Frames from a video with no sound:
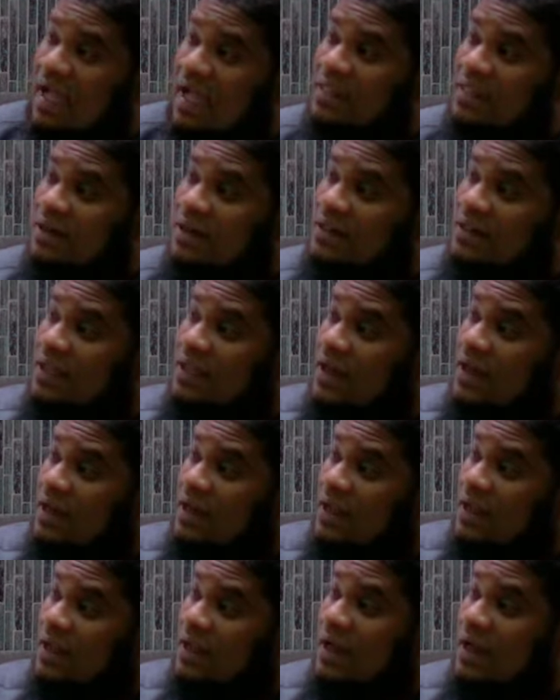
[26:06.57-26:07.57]

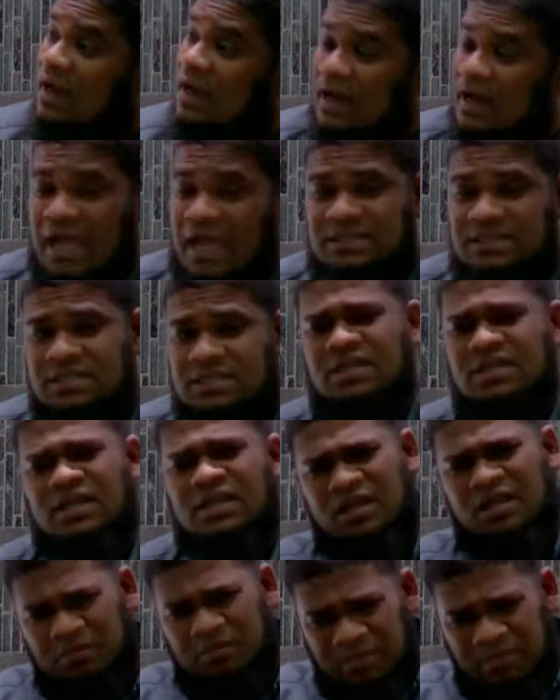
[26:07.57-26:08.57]
190.
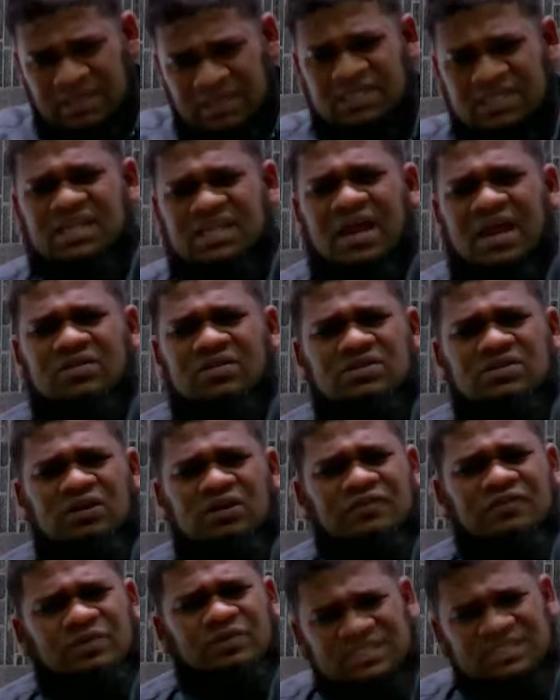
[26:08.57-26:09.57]
But let's round
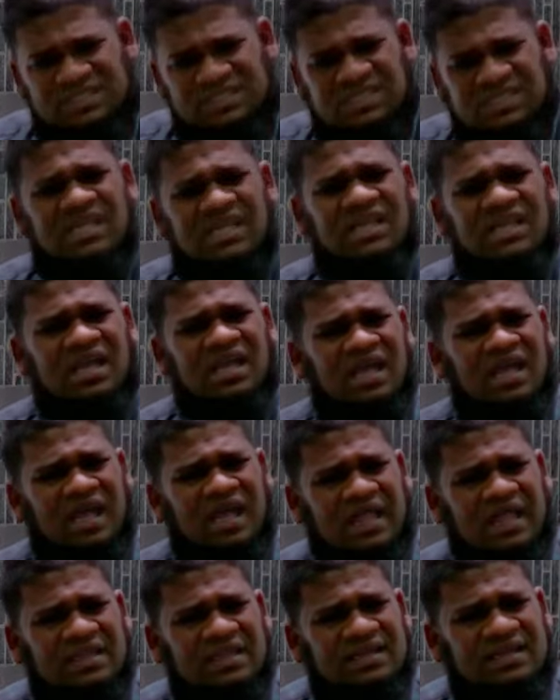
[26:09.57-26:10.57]
it off. We just say
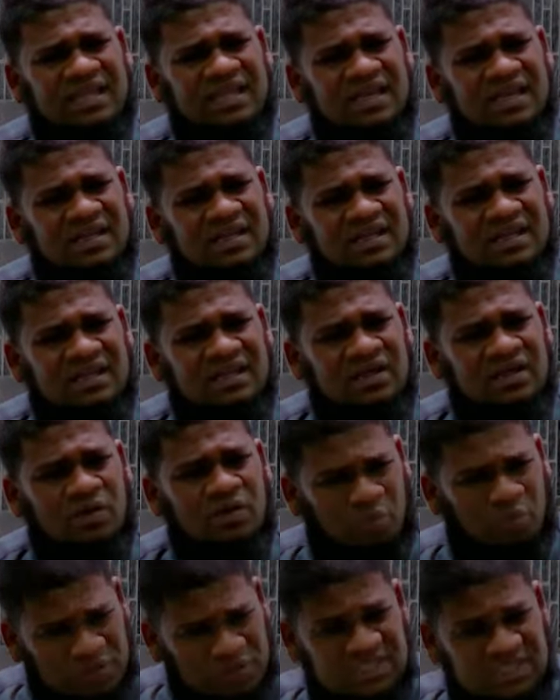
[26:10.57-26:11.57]
100 and
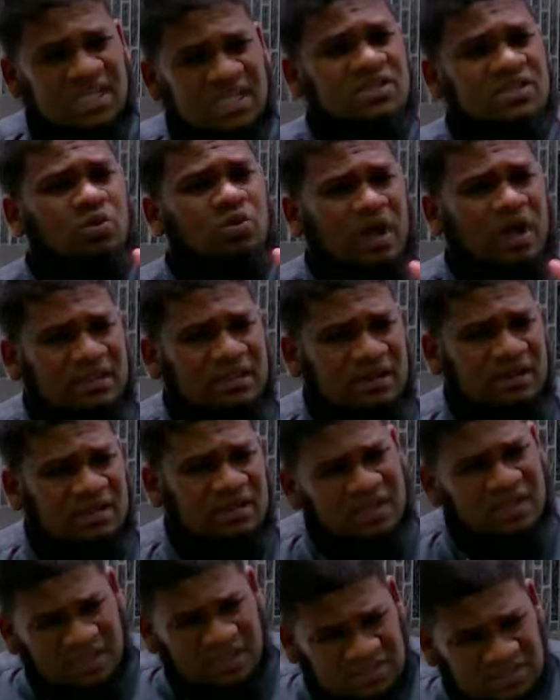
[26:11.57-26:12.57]
we just say
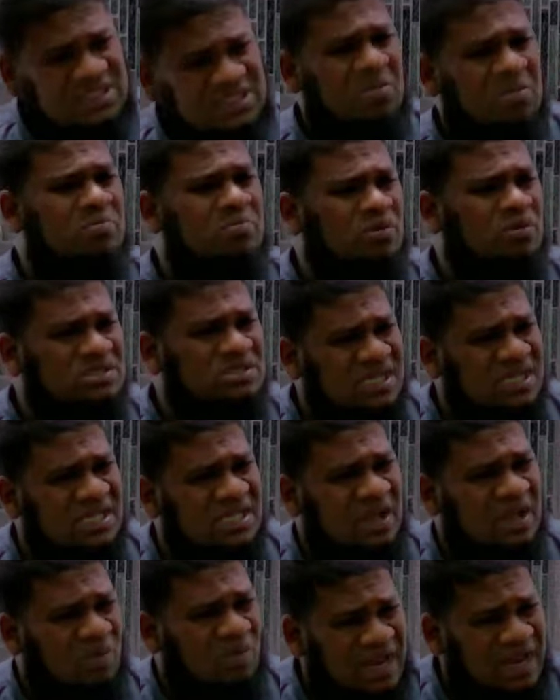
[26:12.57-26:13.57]
200. Some books
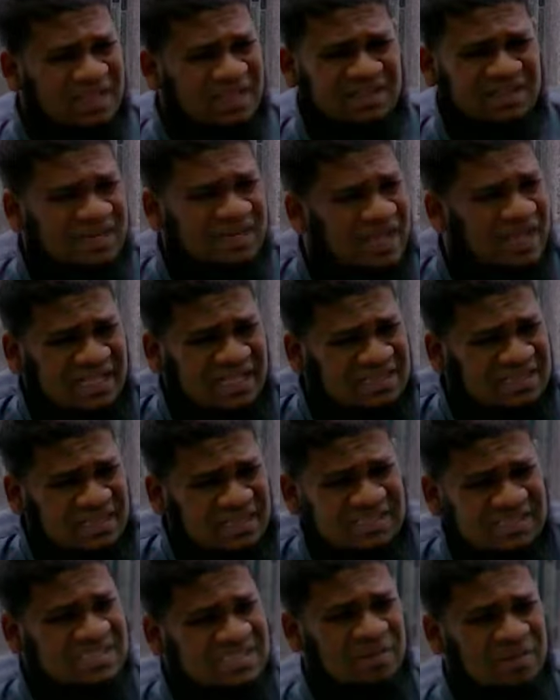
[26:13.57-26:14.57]
say
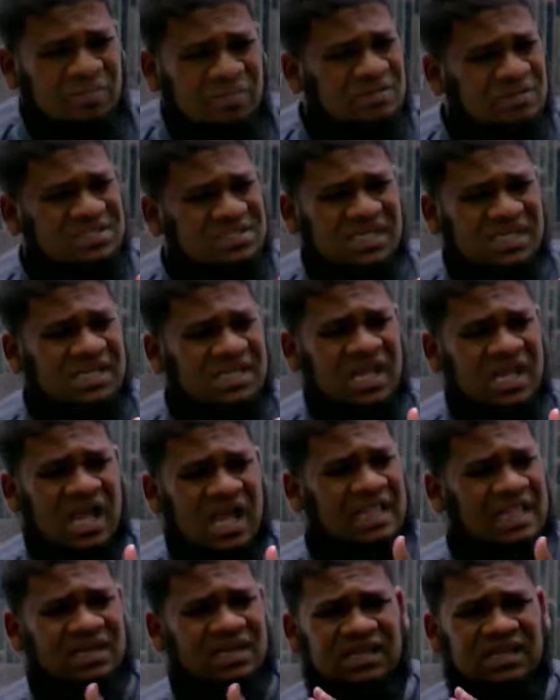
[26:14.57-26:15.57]
180, some books say
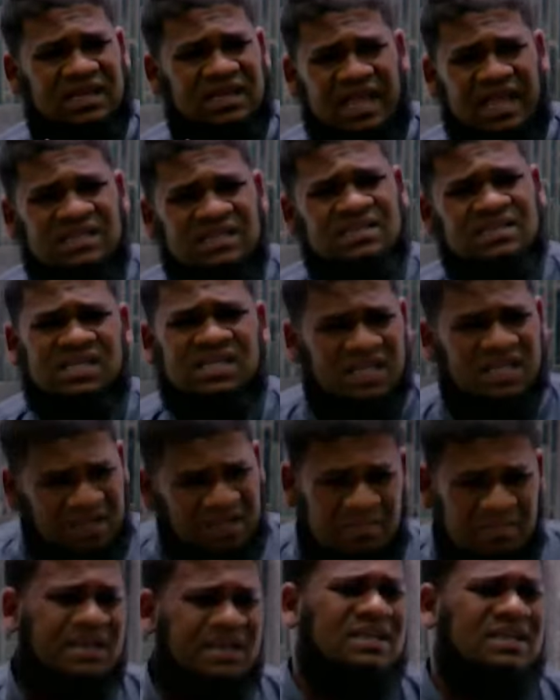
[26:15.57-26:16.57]
190.
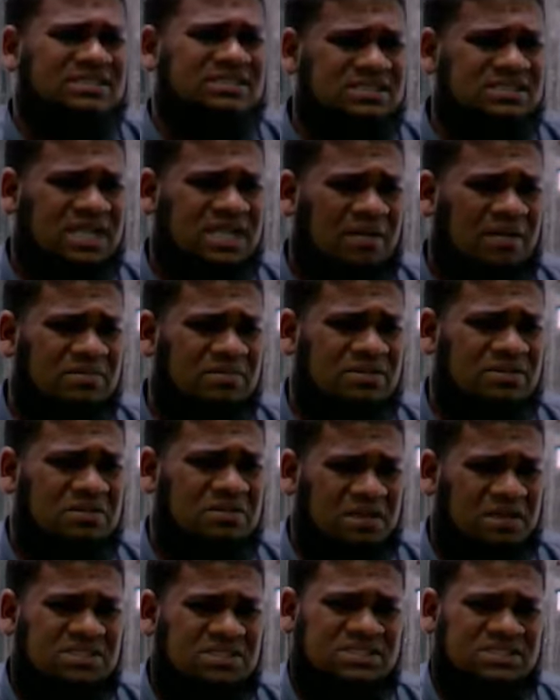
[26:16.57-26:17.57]
But let's
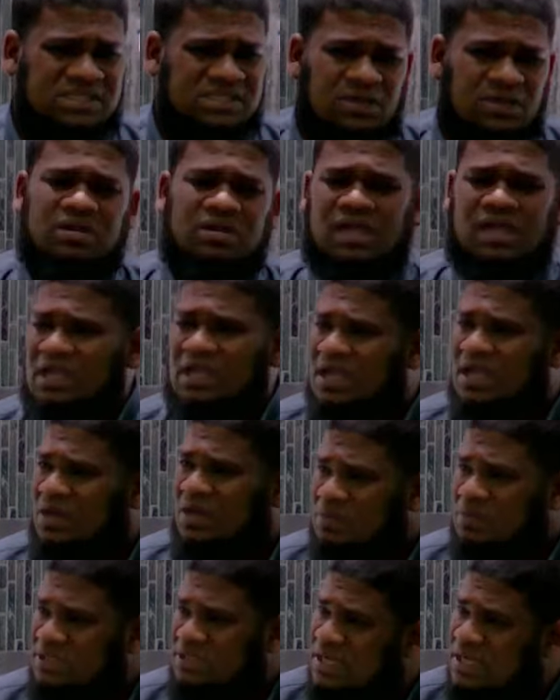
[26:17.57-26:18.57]
just say, okay,
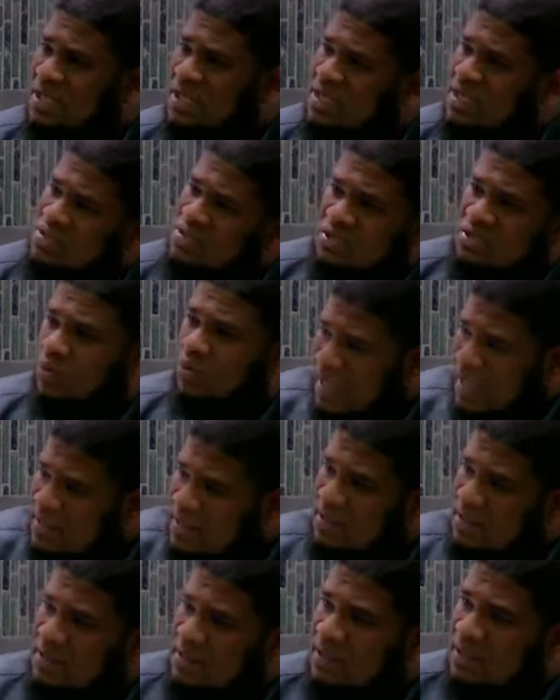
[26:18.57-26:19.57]
we say
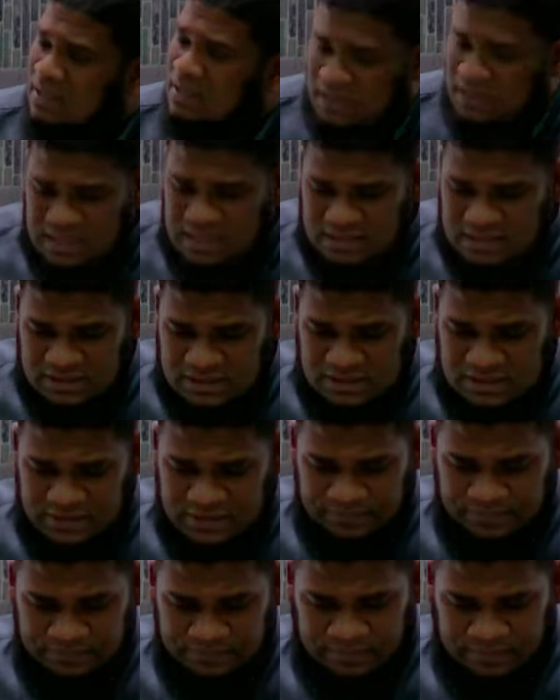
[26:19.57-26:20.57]
200
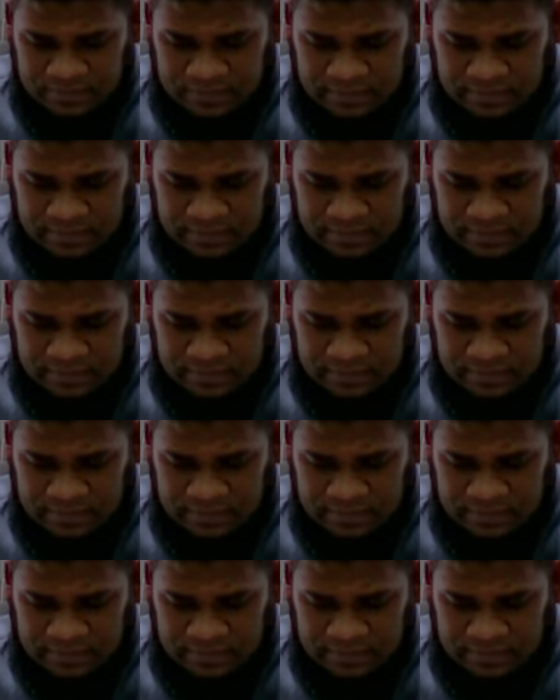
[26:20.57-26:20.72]
liters.